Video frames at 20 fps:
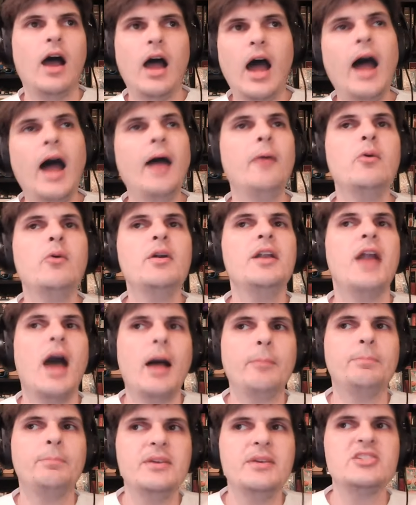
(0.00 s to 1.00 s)
I would
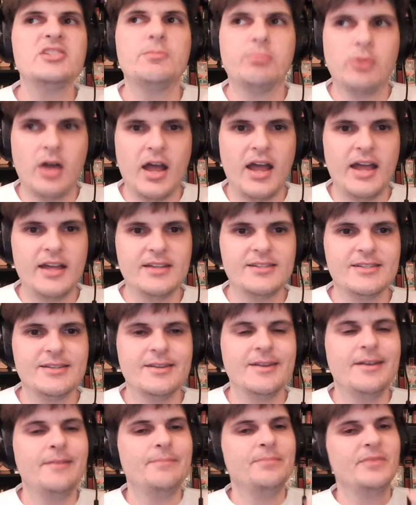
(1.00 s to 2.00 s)
not be surprised
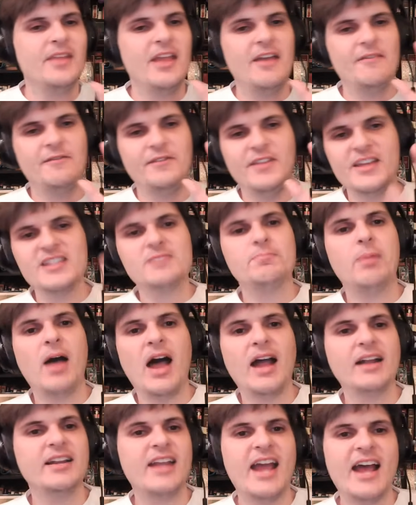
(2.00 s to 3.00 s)
if this
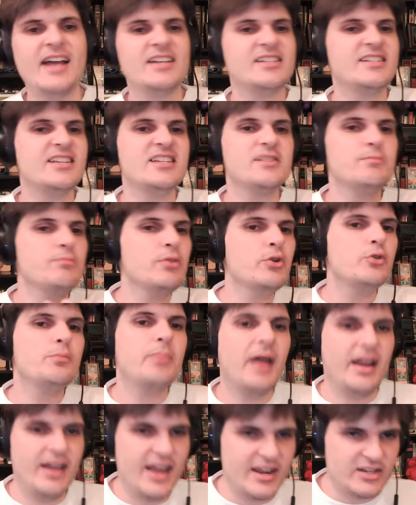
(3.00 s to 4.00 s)
podcast is moot
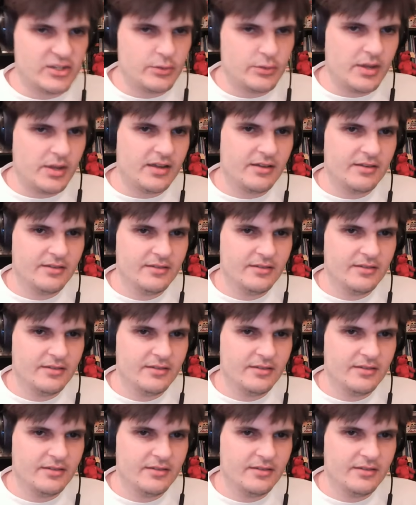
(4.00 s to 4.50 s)
by next week.